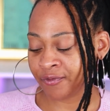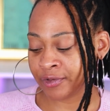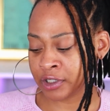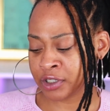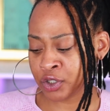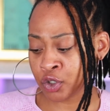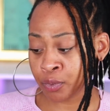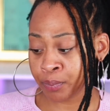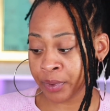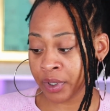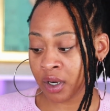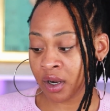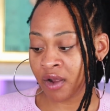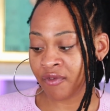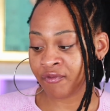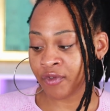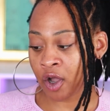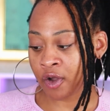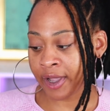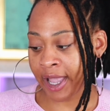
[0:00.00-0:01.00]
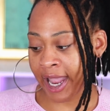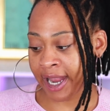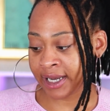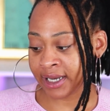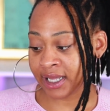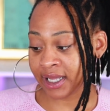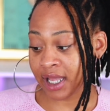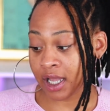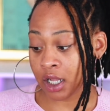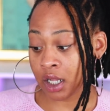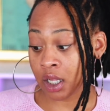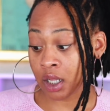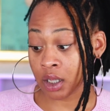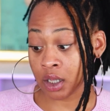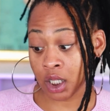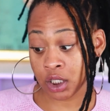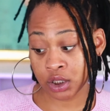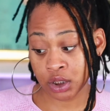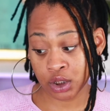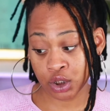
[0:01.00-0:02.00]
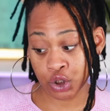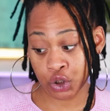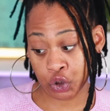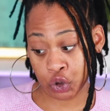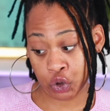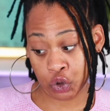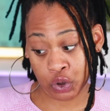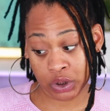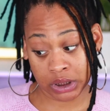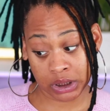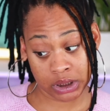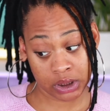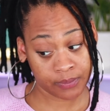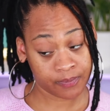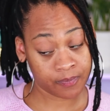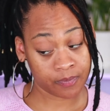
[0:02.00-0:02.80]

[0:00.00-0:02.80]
super volcanic clusters.